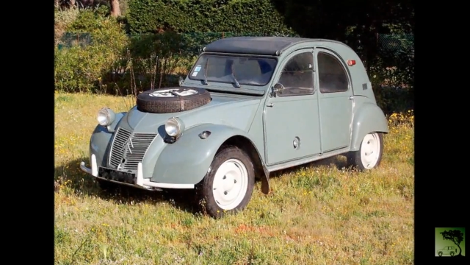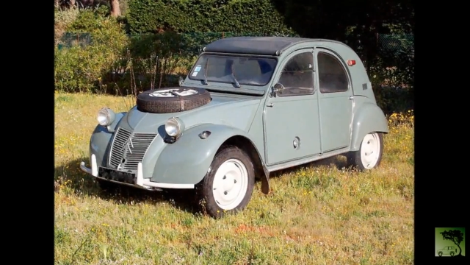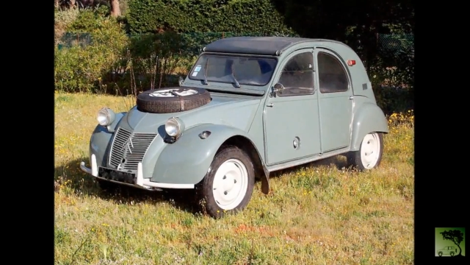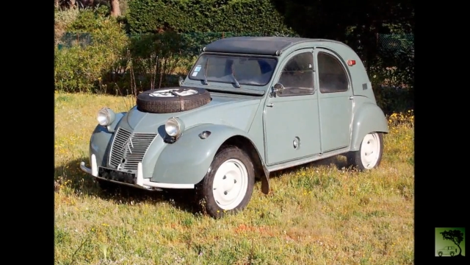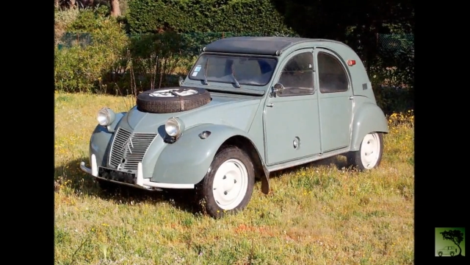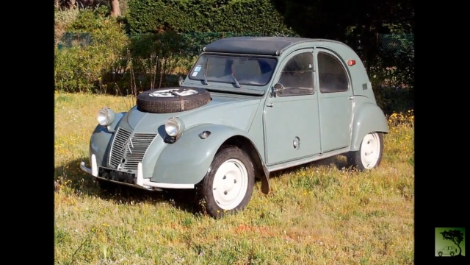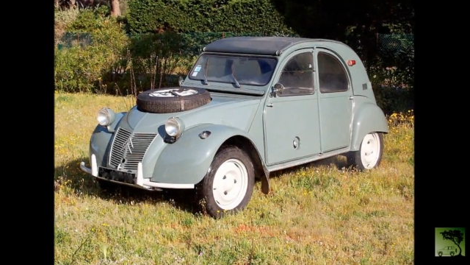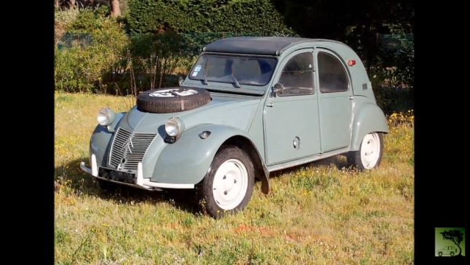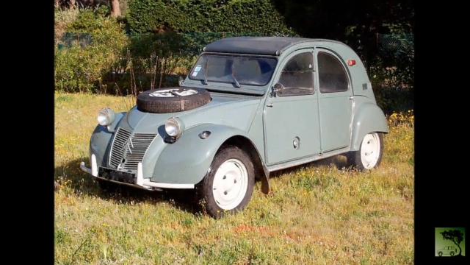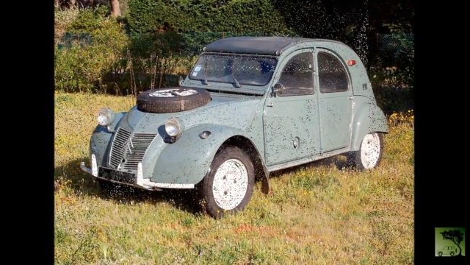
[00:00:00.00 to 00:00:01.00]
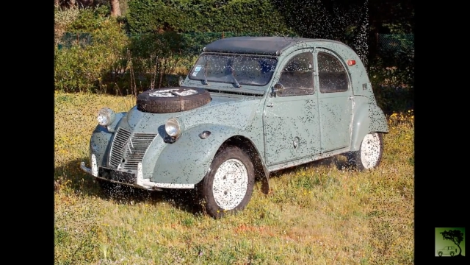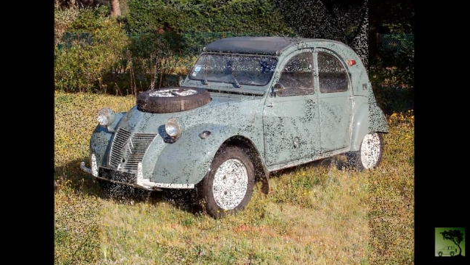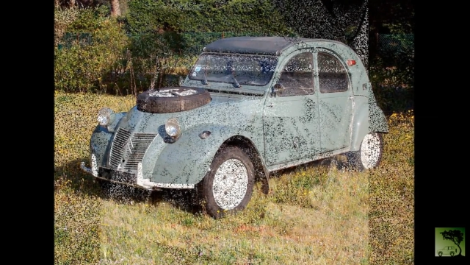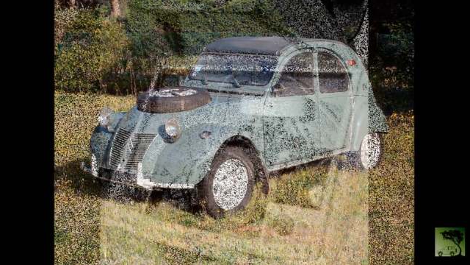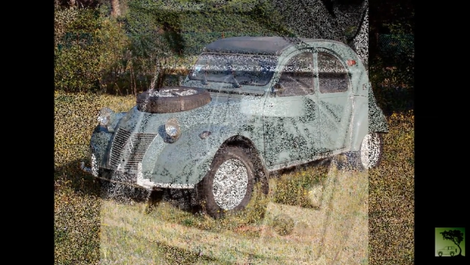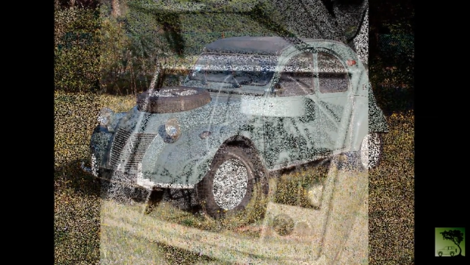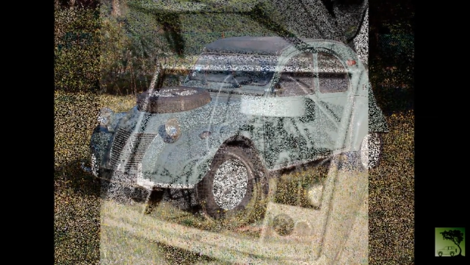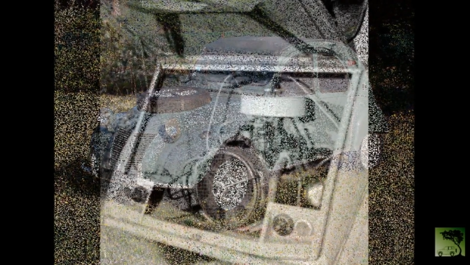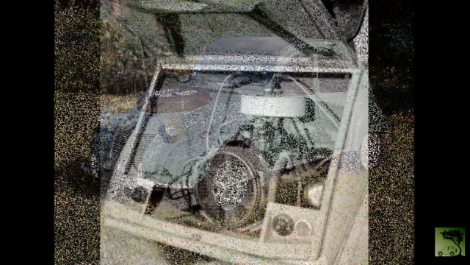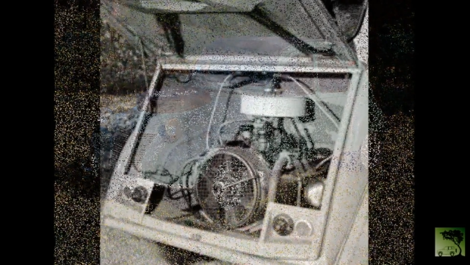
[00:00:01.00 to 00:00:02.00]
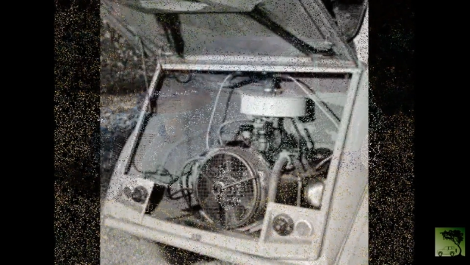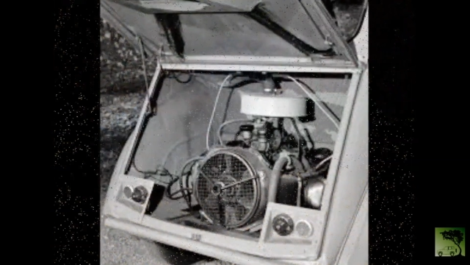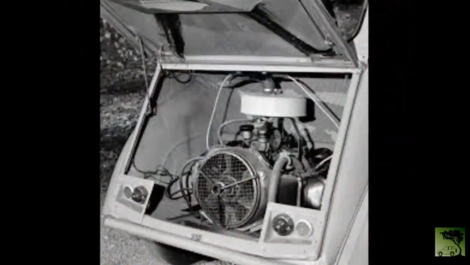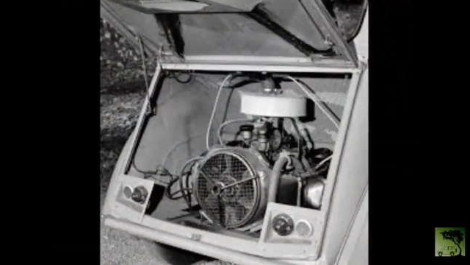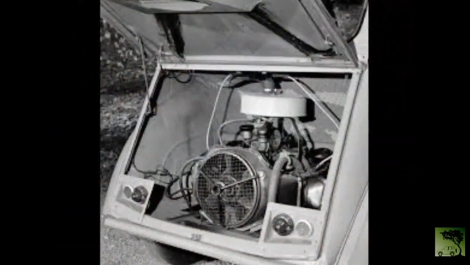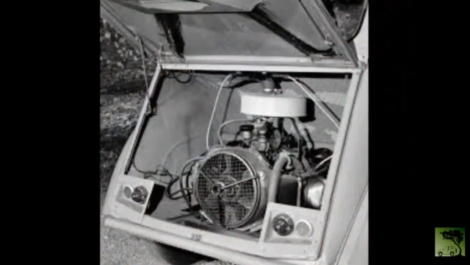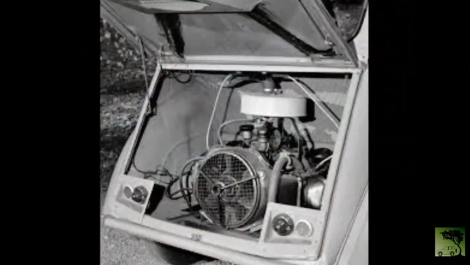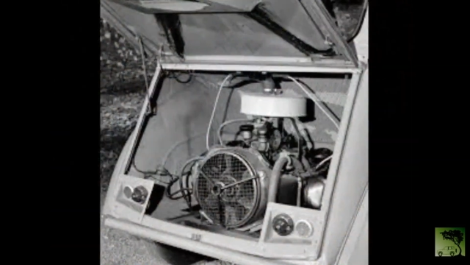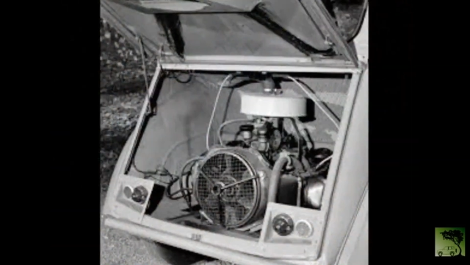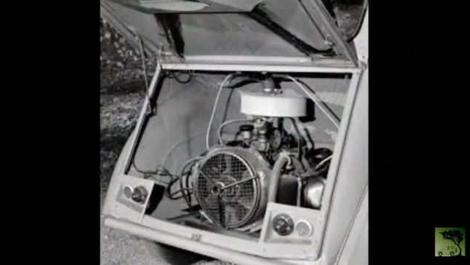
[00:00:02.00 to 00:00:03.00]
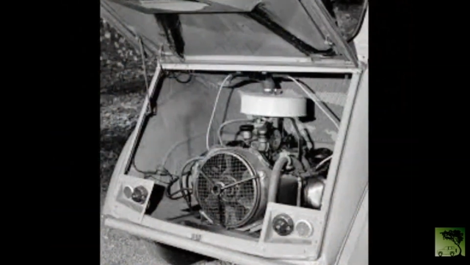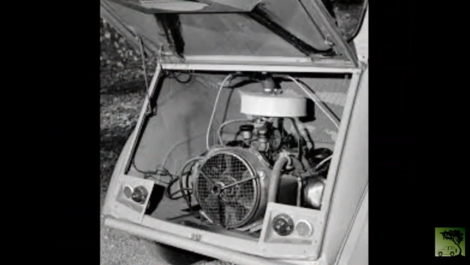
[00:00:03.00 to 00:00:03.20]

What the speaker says: (no speaker visible)